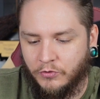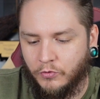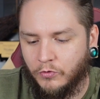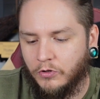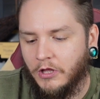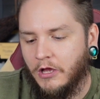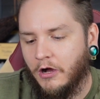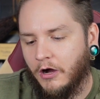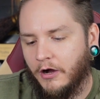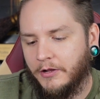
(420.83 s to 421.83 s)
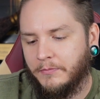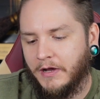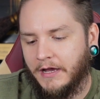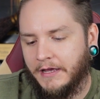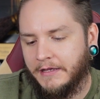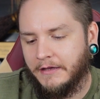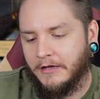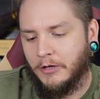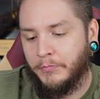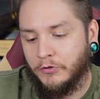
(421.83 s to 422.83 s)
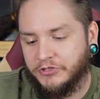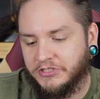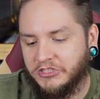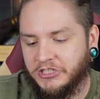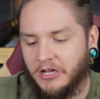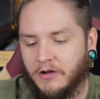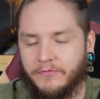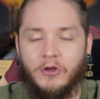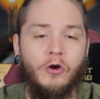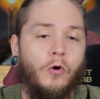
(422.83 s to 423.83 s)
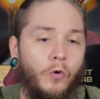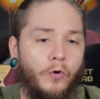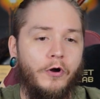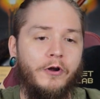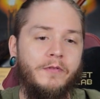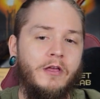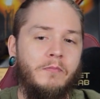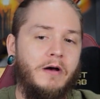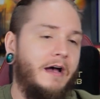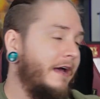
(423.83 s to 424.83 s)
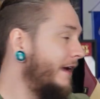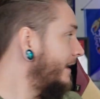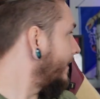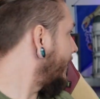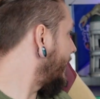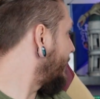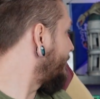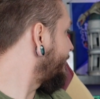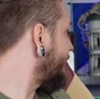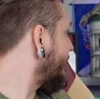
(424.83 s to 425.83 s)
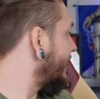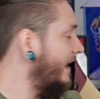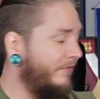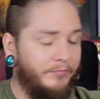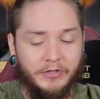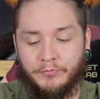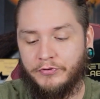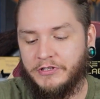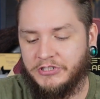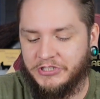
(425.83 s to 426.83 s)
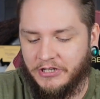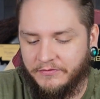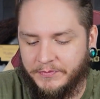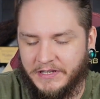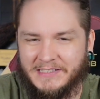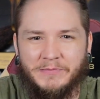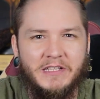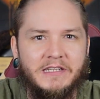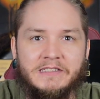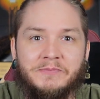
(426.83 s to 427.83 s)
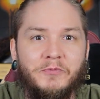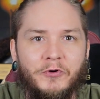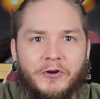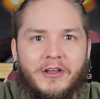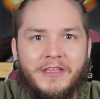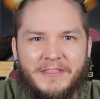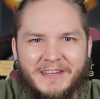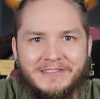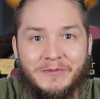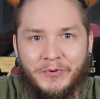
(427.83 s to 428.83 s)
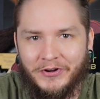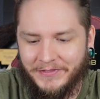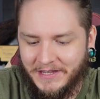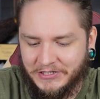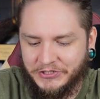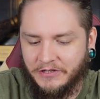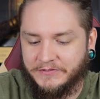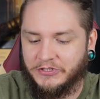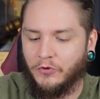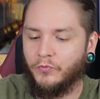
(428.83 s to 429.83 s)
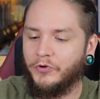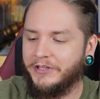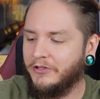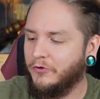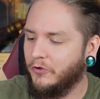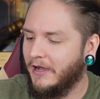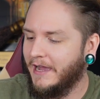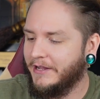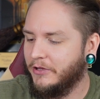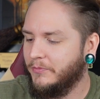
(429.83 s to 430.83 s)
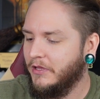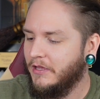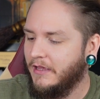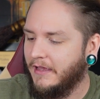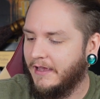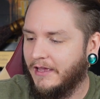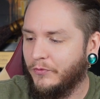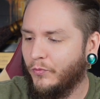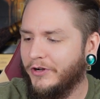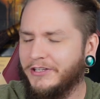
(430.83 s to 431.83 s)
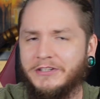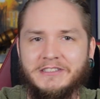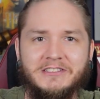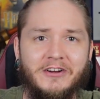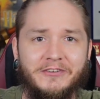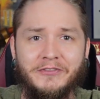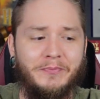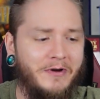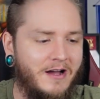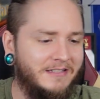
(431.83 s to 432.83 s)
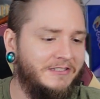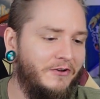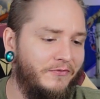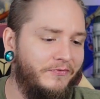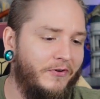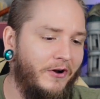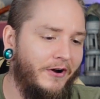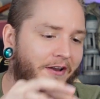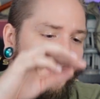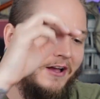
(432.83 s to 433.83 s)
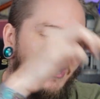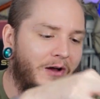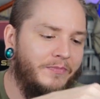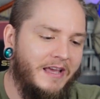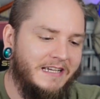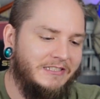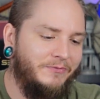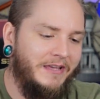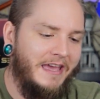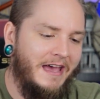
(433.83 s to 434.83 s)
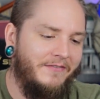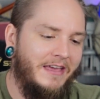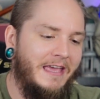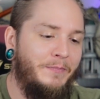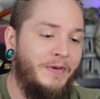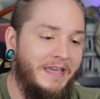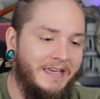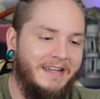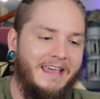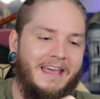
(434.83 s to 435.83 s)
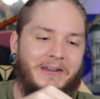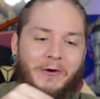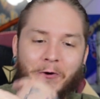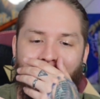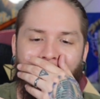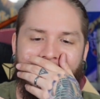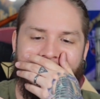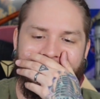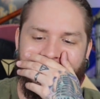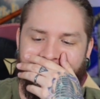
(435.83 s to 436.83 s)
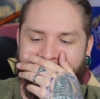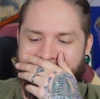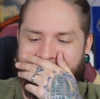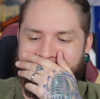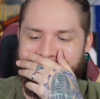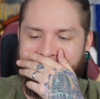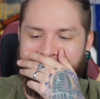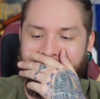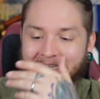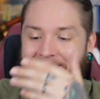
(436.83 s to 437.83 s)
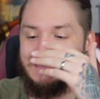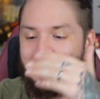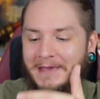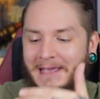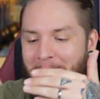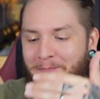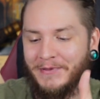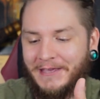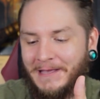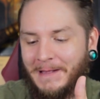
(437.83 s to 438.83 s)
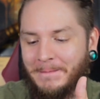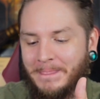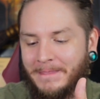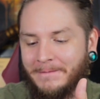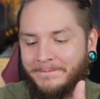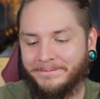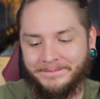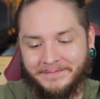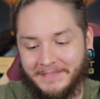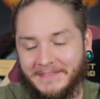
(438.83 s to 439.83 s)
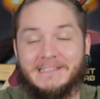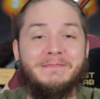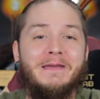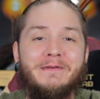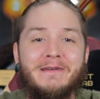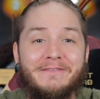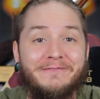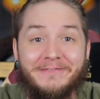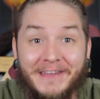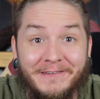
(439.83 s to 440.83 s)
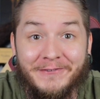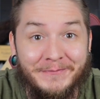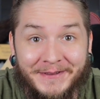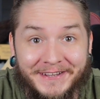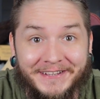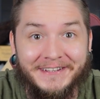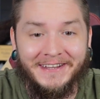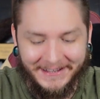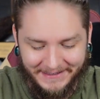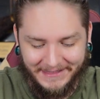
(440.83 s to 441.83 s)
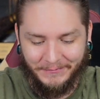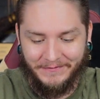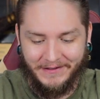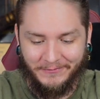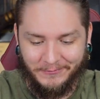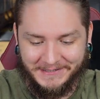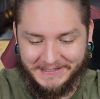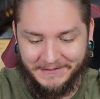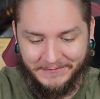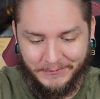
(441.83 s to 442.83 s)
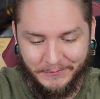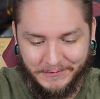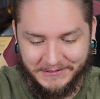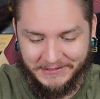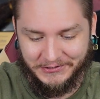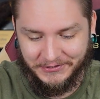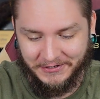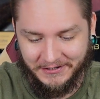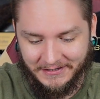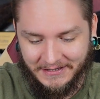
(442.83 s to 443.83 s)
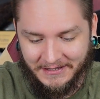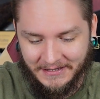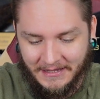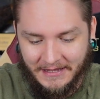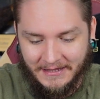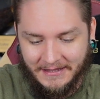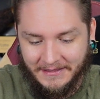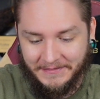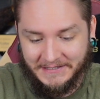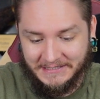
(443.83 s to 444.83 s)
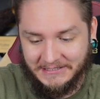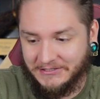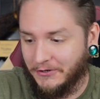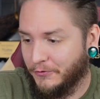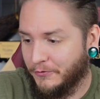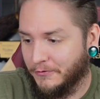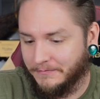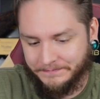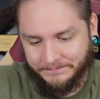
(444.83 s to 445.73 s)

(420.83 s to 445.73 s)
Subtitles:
cool on my potions shelf or my Half-Blood Prince shelf, because I'm needing some more things to put on that shelf. So really cool item, and what a good start to the box so far. Up next we have a pen, and oh my goodness, this may be my favorite pen that we've ever received from the Wizarding Trunk. This is so cool.